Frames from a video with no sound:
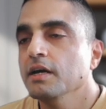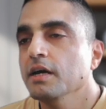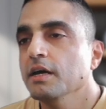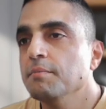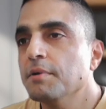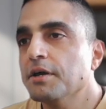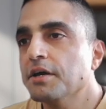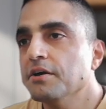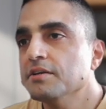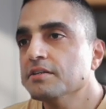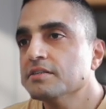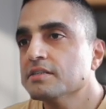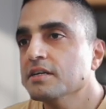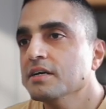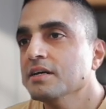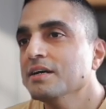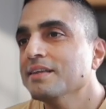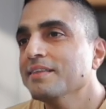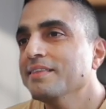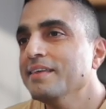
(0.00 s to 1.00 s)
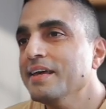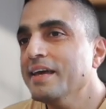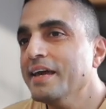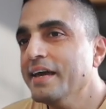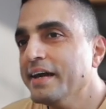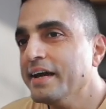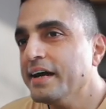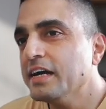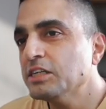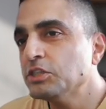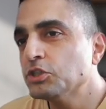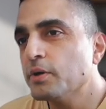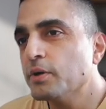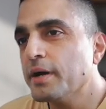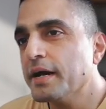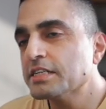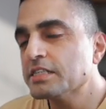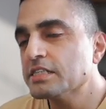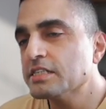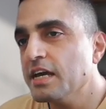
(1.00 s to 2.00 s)
And because the AI
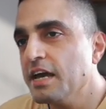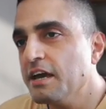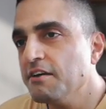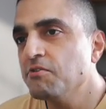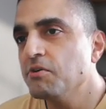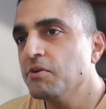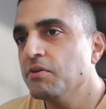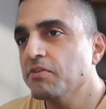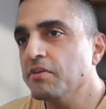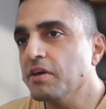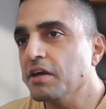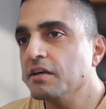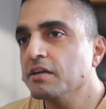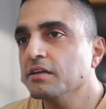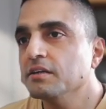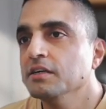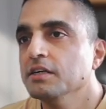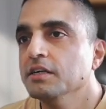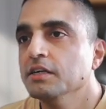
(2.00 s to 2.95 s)
tracks everything,